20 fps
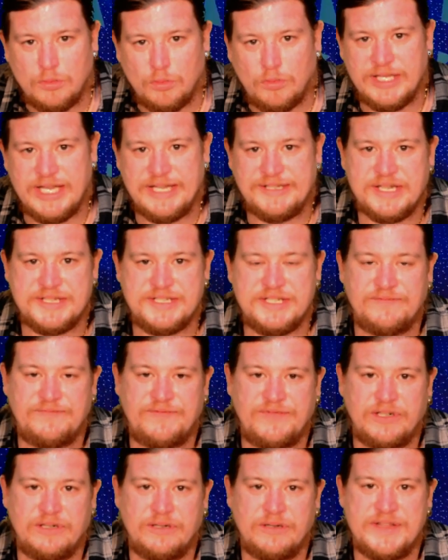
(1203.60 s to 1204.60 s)
Well, that does it
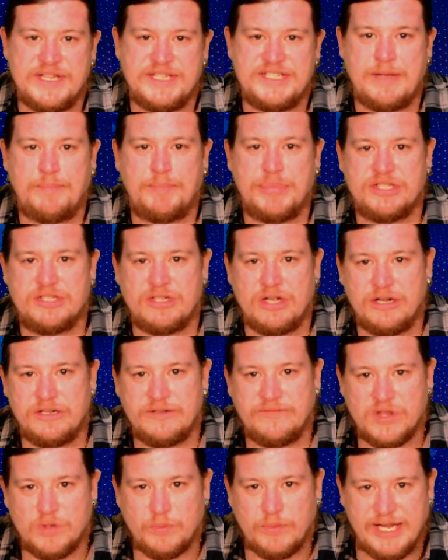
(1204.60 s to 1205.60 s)
for this
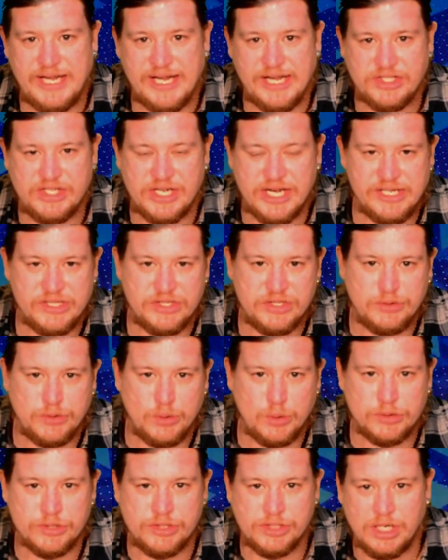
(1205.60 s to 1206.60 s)
episode of the We Are Change
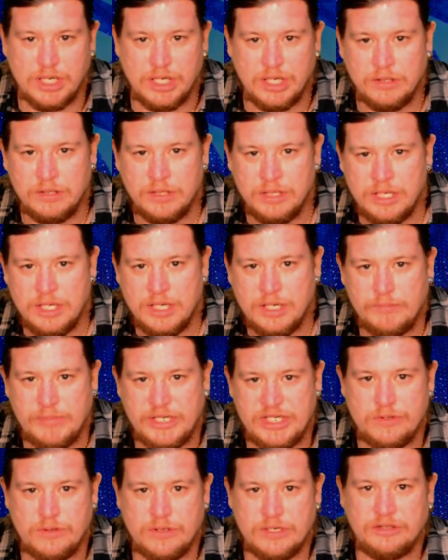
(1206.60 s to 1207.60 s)
Talk Show.
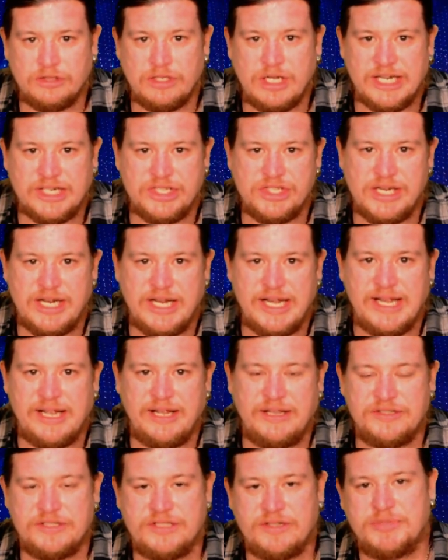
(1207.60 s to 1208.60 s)
Be sure to like, share
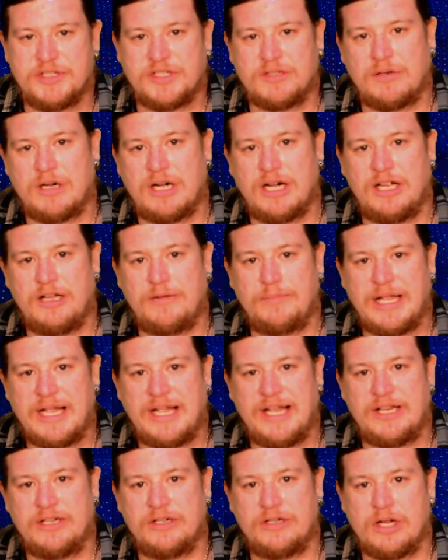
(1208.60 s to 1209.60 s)
and subscribe,
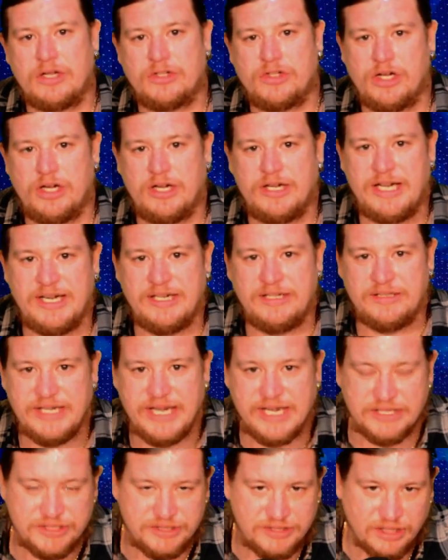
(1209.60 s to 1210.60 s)
and tune in
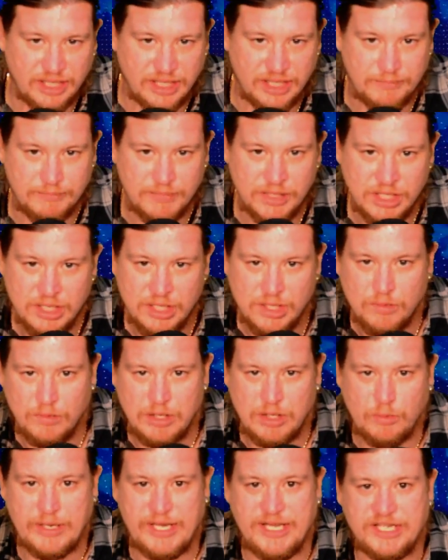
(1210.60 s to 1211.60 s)
next time
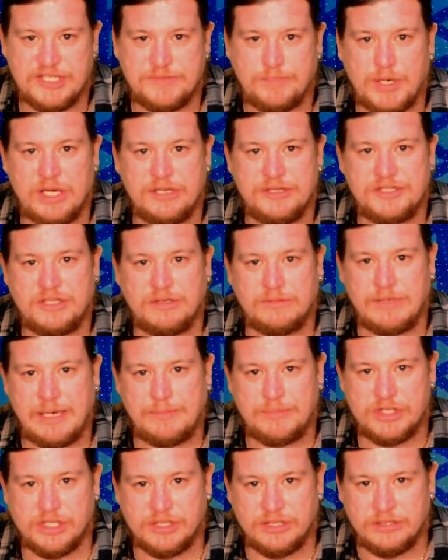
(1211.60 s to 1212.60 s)
where we expose
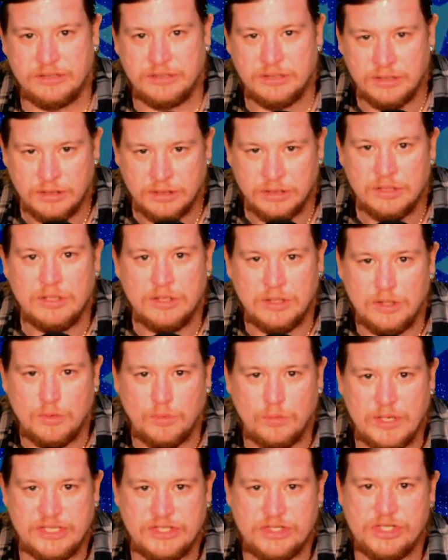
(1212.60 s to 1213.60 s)
corruption,
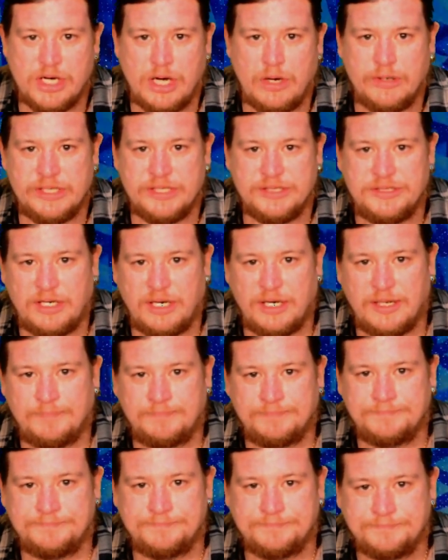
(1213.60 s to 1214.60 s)
one show at a
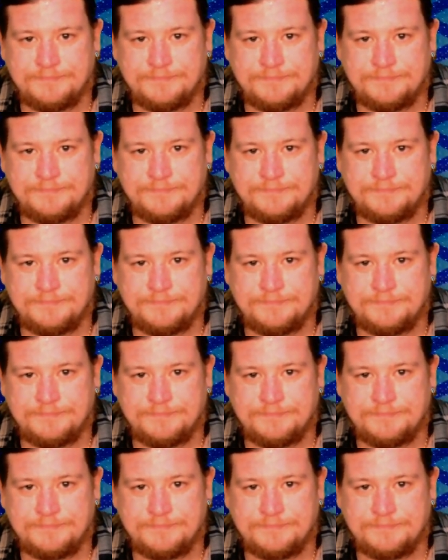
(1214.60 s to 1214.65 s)
time.